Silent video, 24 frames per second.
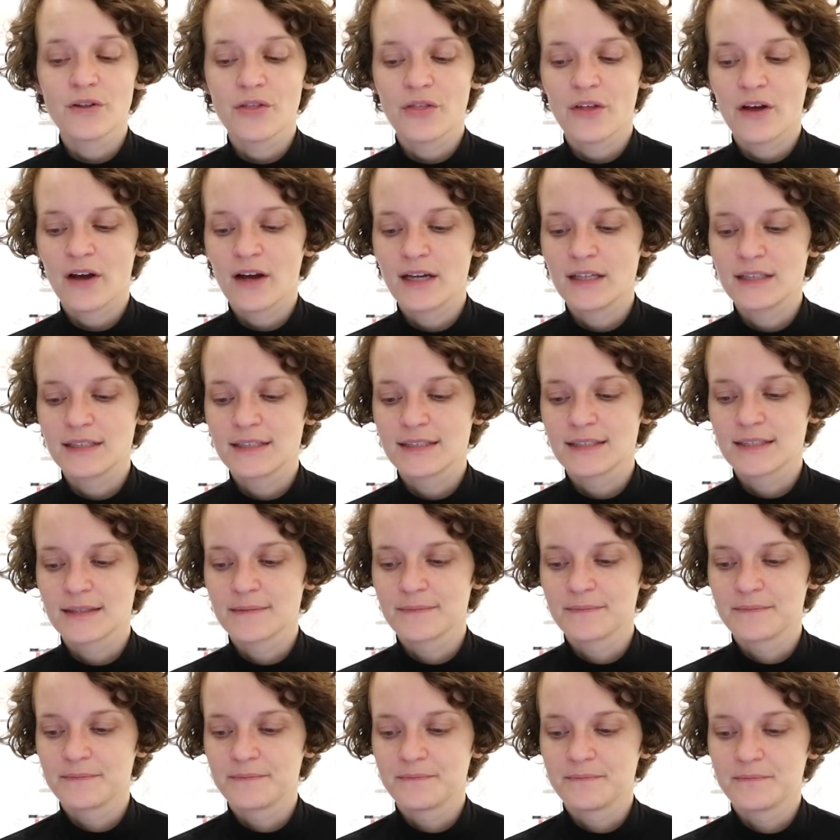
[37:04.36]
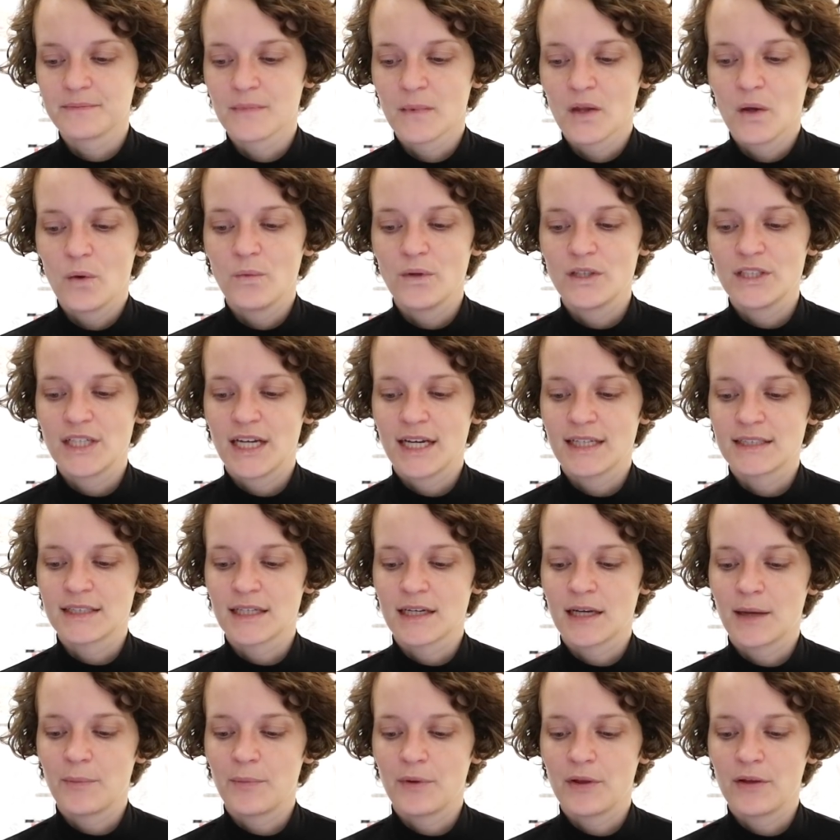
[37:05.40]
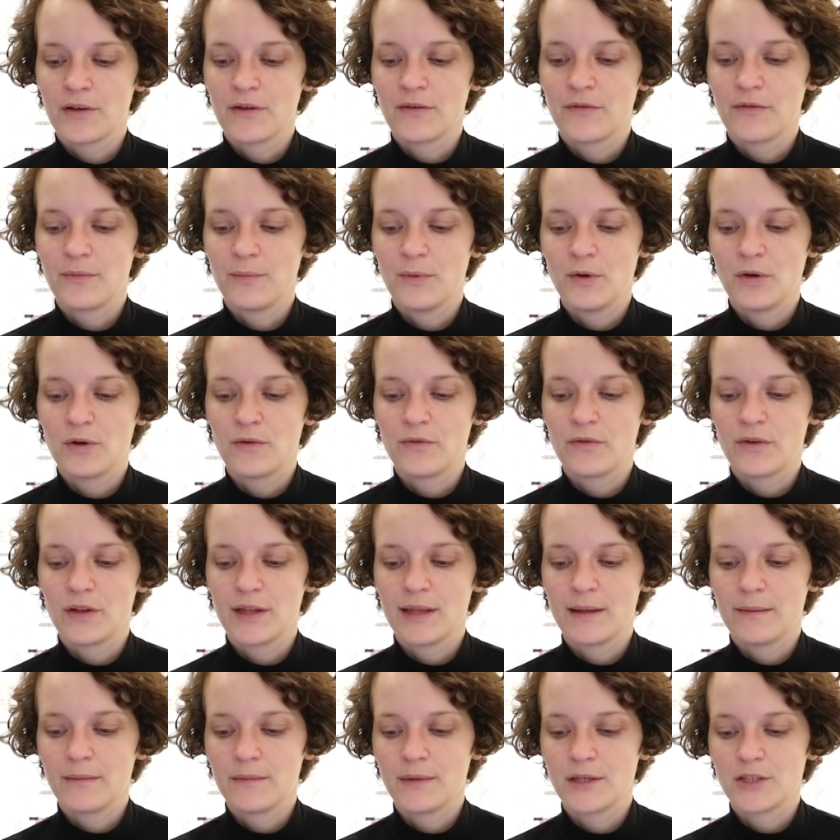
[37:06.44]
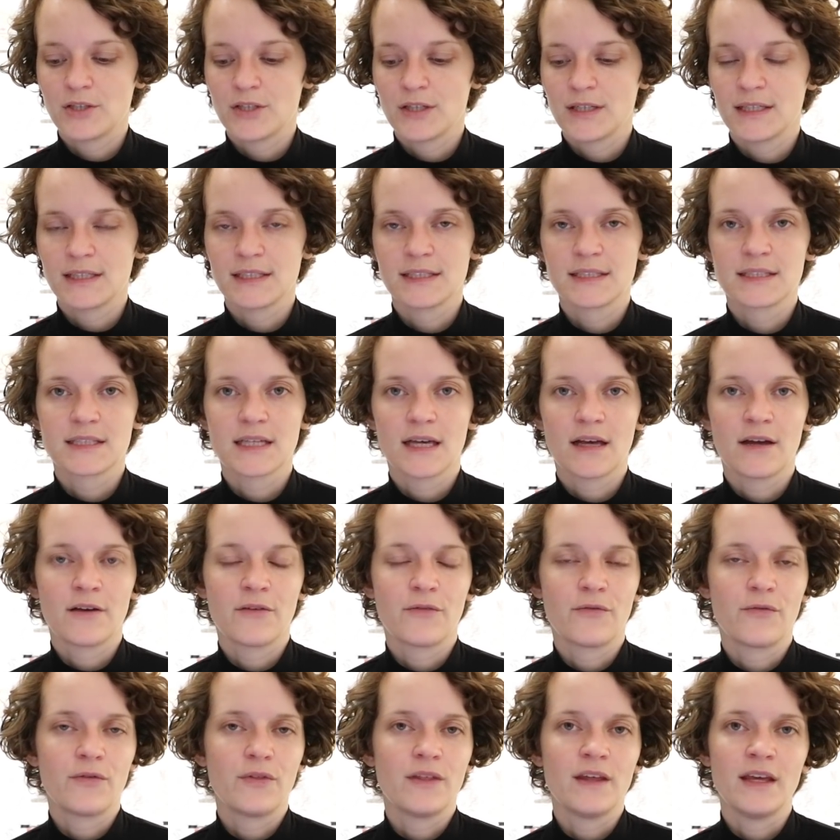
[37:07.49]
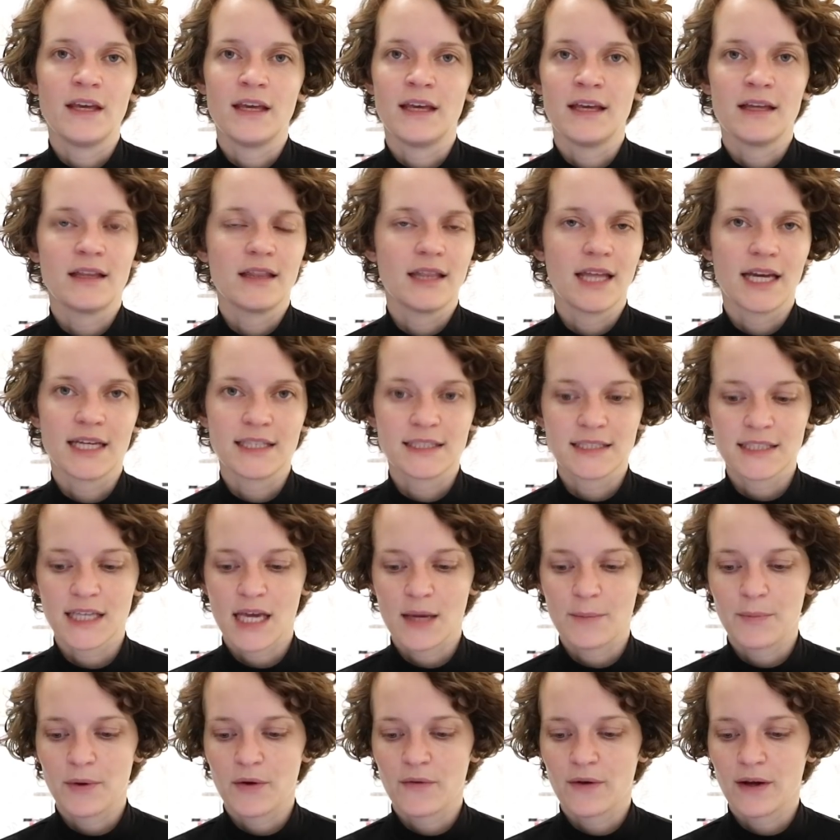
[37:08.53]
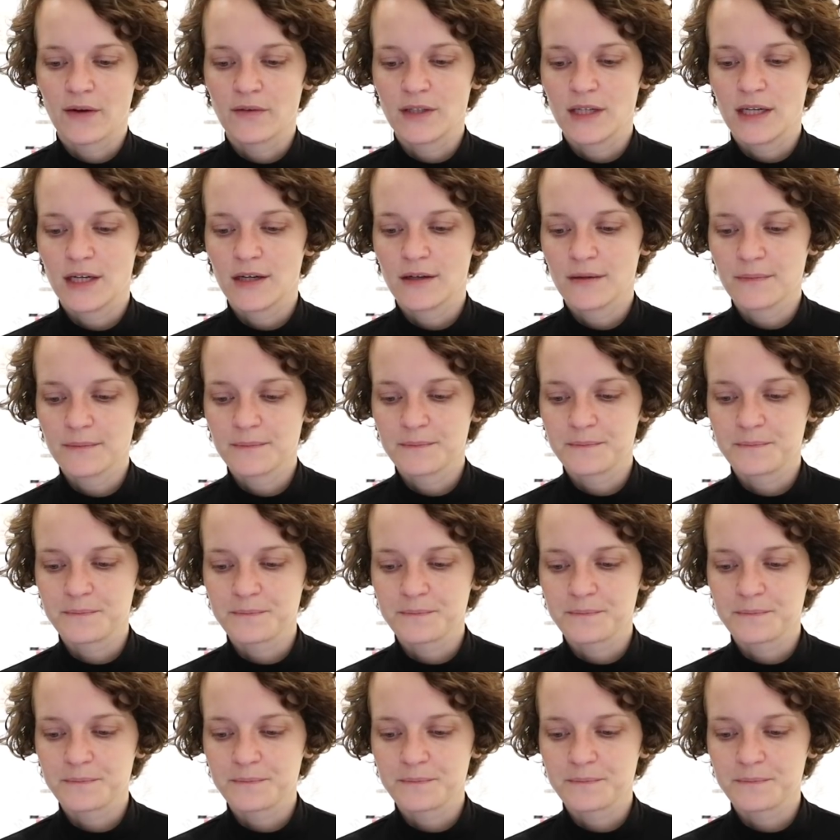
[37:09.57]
Thoughts, which has a couple of beautiful images of the landscape around here.